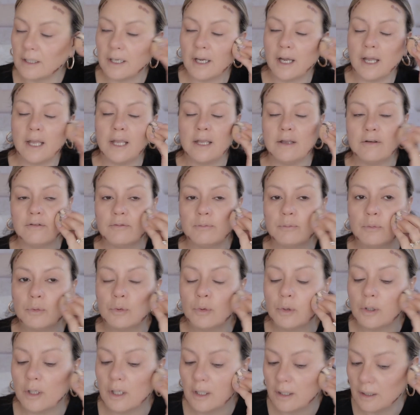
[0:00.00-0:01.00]
I have
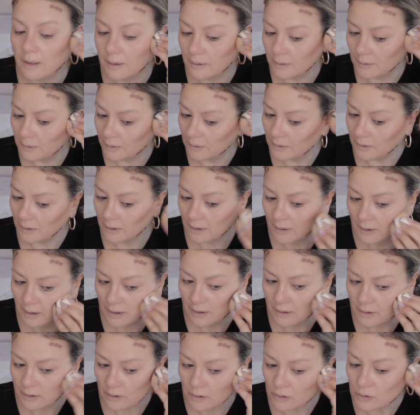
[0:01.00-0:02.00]
more
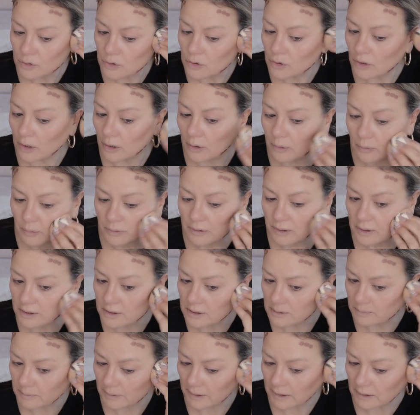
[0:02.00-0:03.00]
control with the
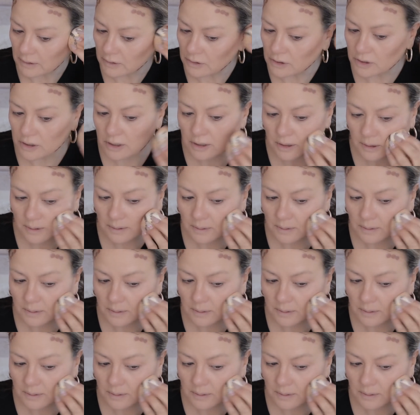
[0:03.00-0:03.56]
sponge.